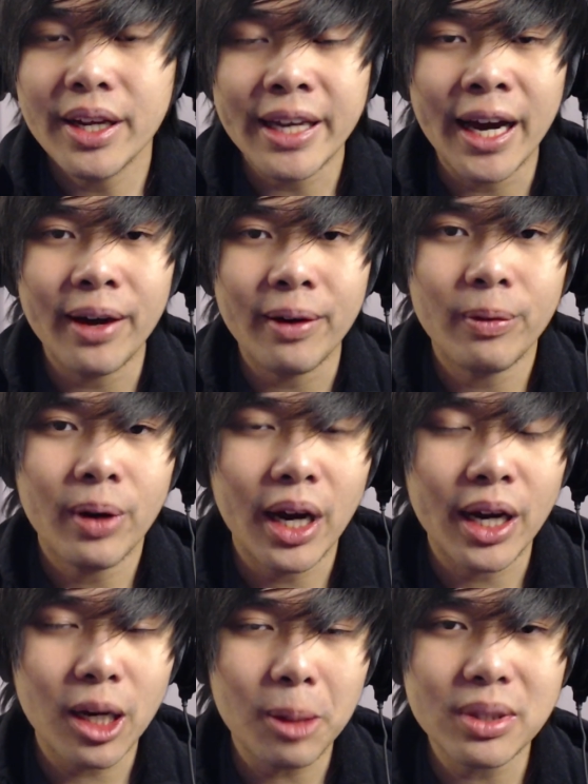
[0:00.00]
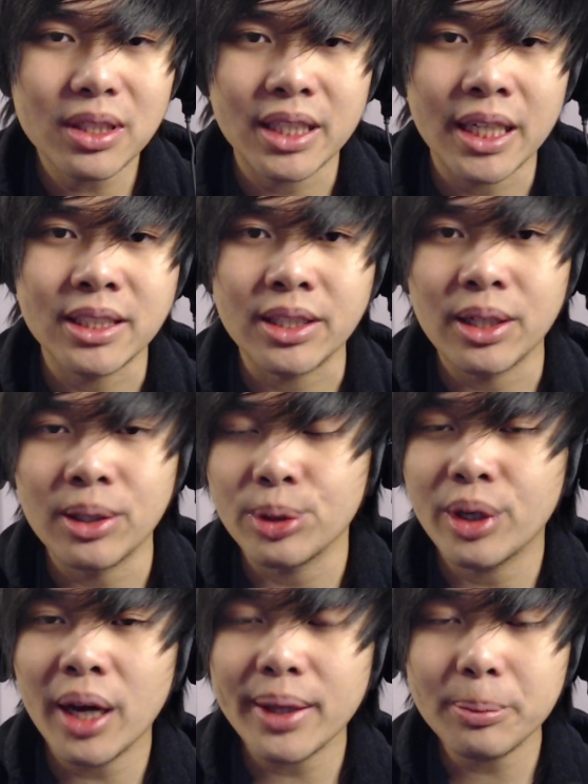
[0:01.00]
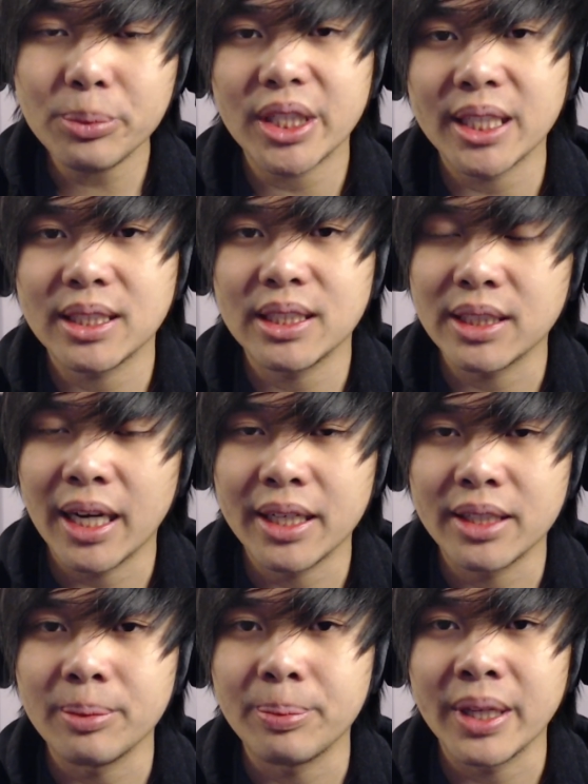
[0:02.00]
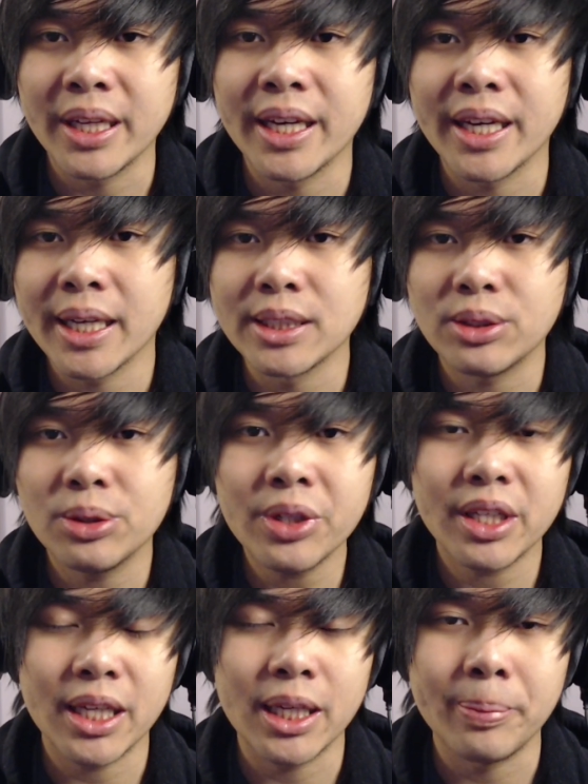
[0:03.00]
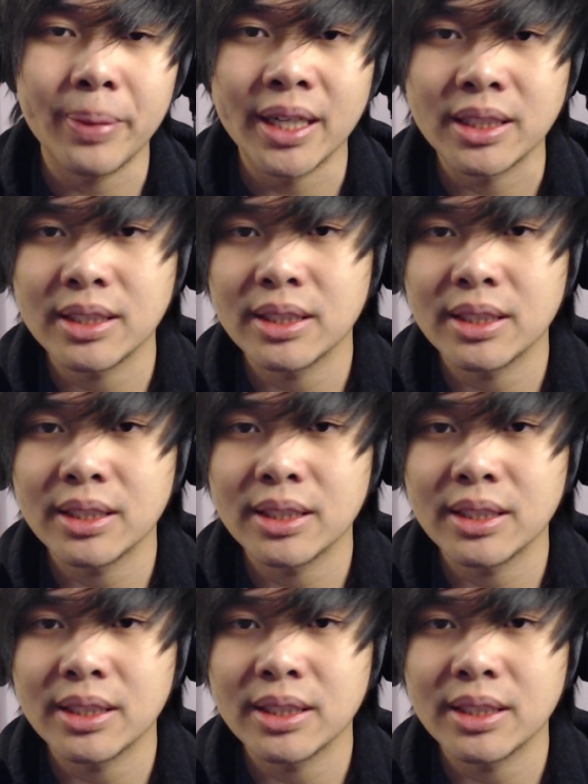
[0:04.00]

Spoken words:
Now, a couple of days ago, Gotham Chess decided to play against Dewa Kipas,